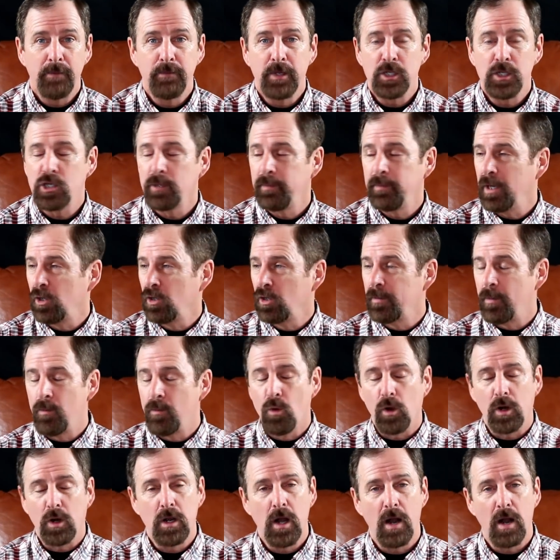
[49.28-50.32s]
This could be a little
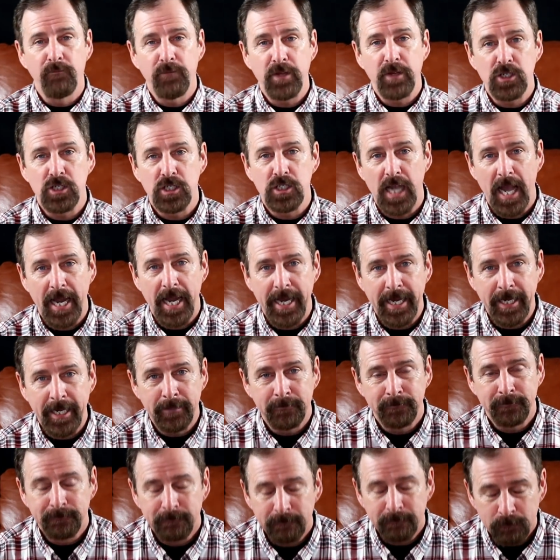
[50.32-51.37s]
more comfy
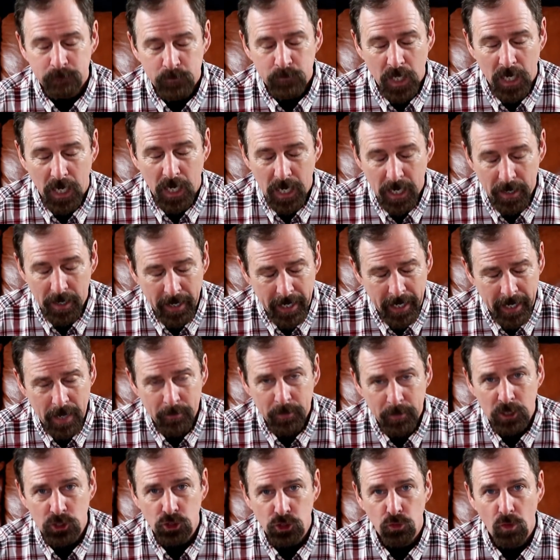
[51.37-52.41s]
setting, and
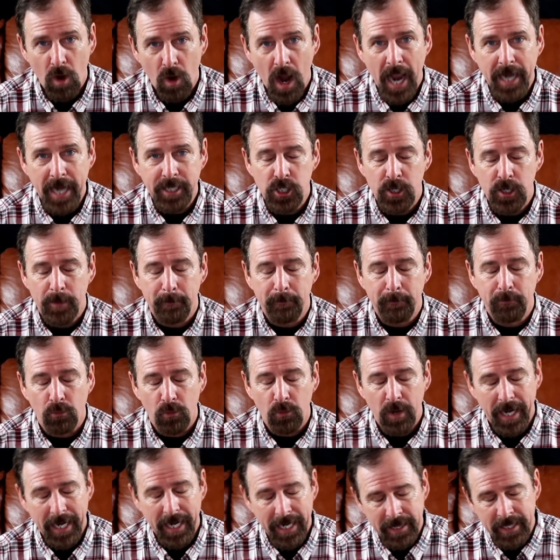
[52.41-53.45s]
I'm going to try to
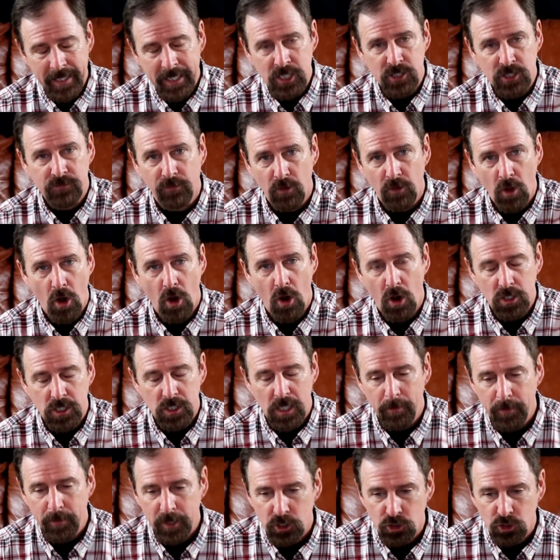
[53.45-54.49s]
in these vlogs,
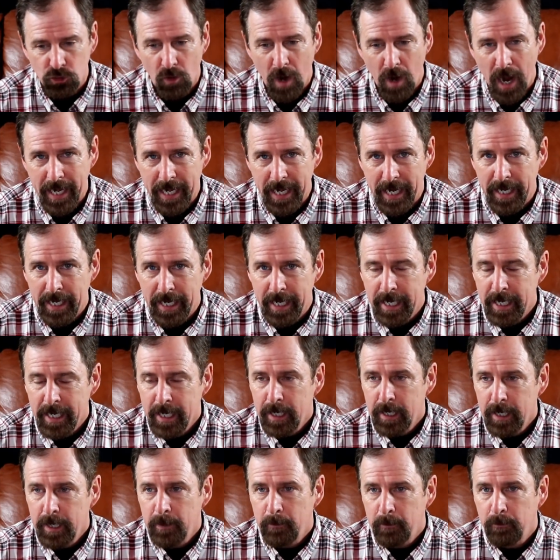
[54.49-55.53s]
I'm going to try to
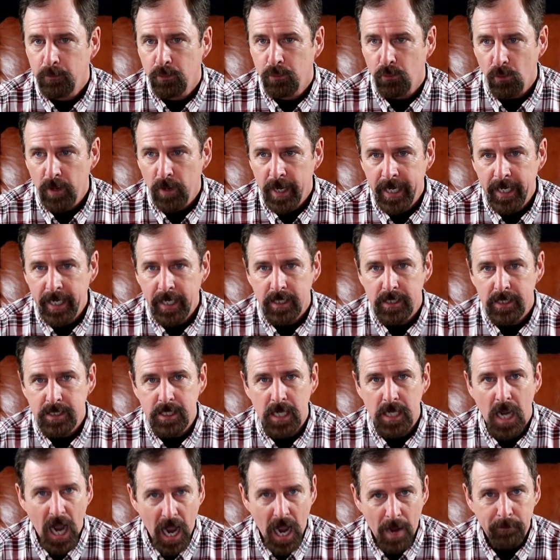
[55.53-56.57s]
bring
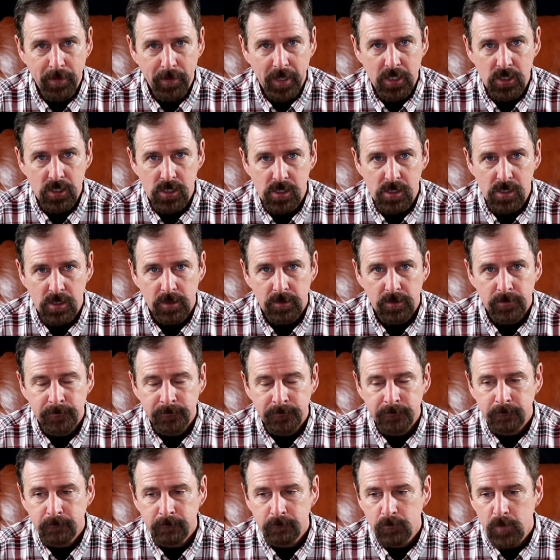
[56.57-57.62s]
topics
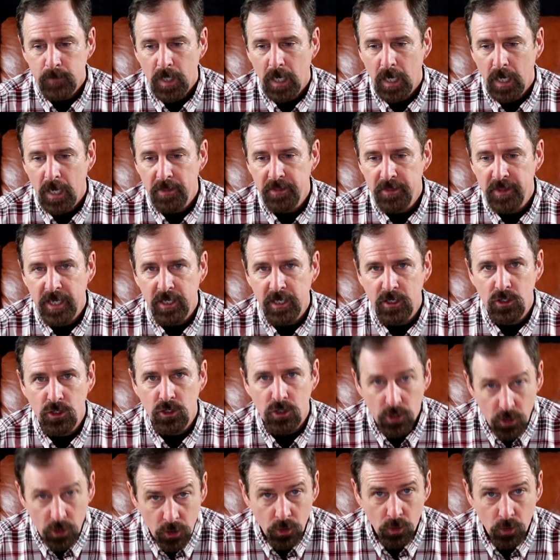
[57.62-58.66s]
that
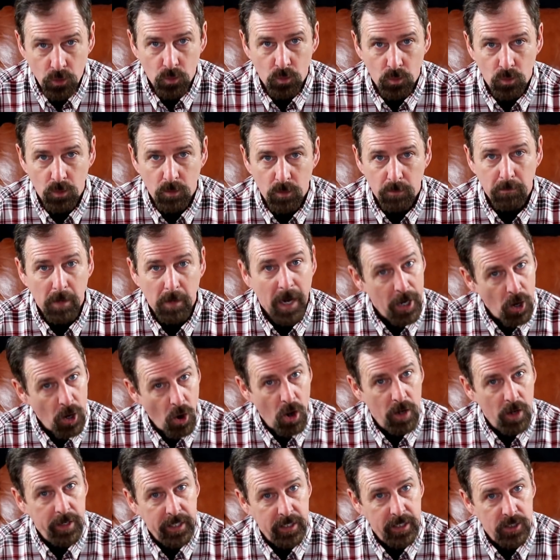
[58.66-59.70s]
you, my
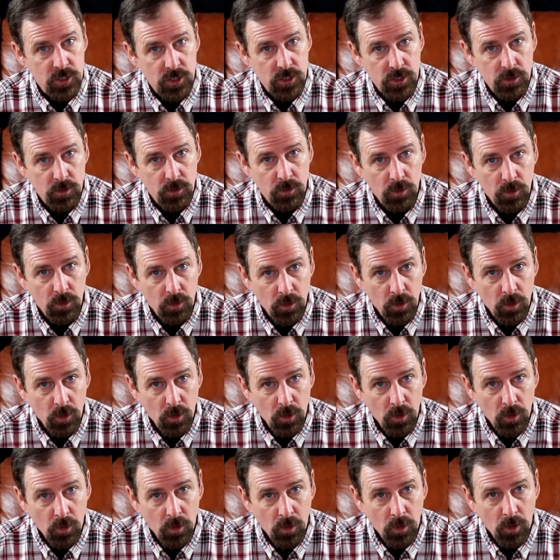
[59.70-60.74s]
audience,
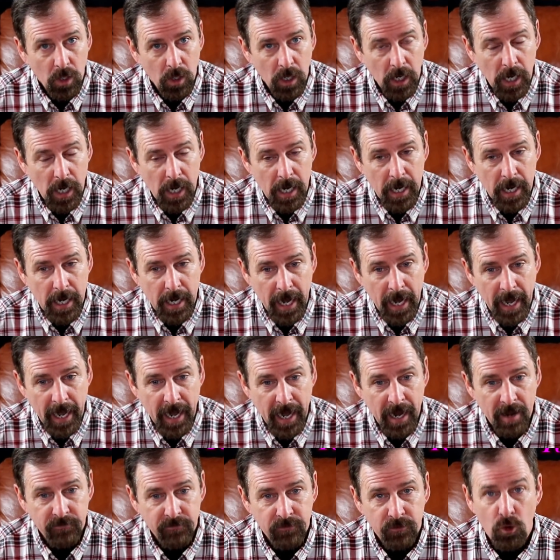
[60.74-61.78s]

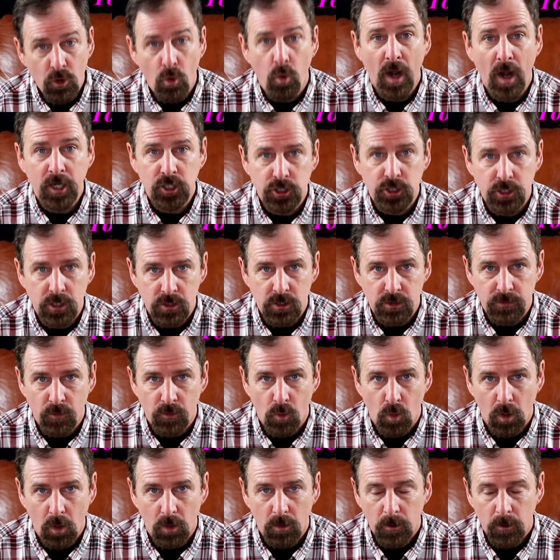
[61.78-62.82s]
have questions
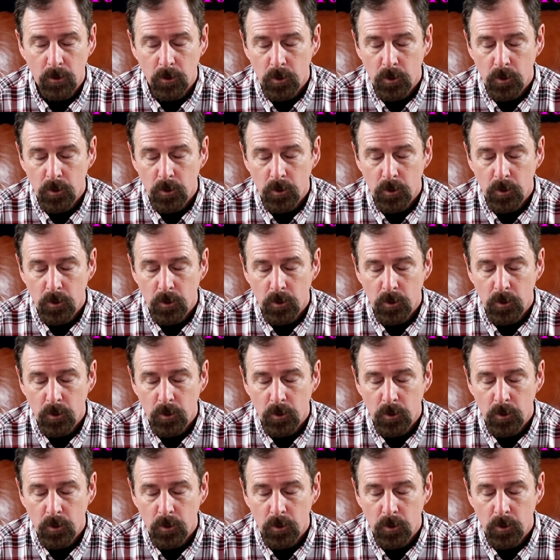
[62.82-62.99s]
for,